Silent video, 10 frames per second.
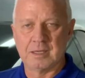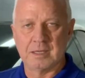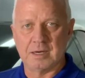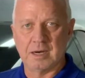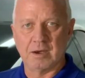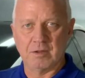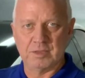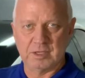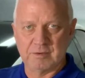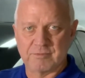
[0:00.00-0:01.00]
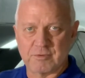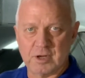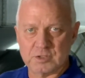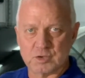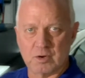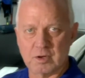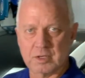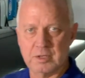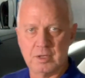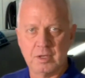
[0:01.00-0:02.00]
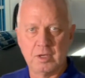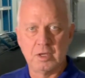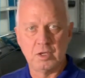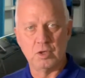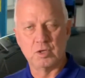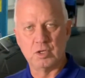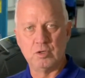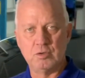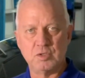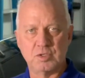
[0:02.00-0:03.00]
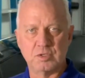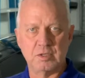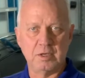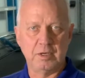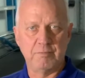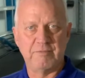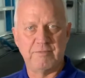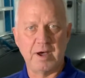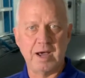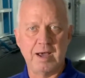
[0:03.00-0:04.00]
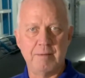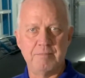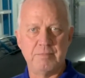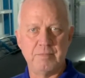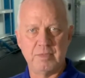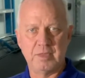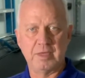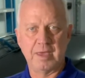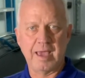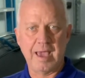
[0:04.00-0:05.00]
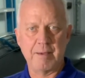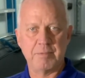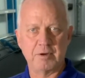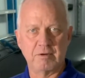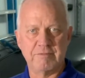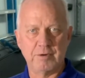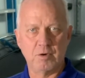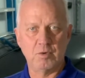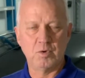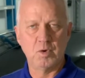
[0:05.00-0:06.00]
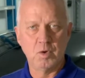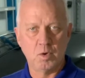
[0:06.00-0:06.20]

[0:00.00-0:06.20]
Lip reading: Now on the front trunk, you can use the fob, the app on your phone,